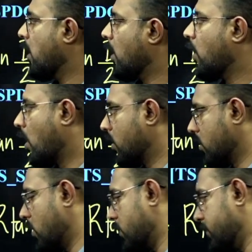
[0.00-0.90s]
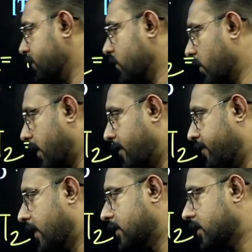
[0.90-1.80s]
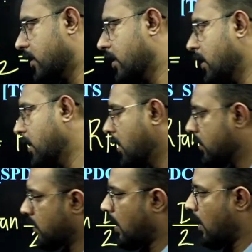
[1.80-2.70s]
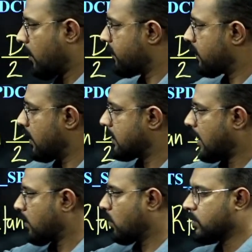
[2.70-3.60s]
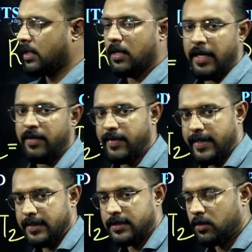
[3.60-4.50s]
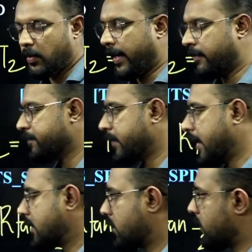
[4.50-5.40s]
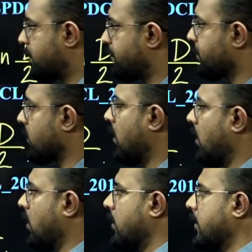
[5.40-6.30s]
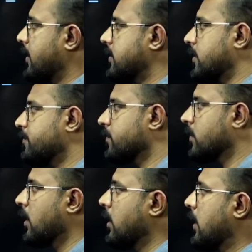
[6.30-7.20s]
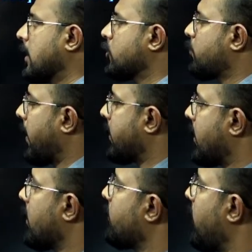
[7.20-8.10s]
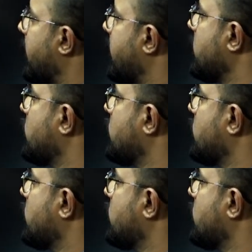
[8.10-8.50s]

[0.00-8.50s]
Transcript: long chord. Okay, that's it. So none of these are used anywhere else. Okay, yes. Next step. Spectral reflectance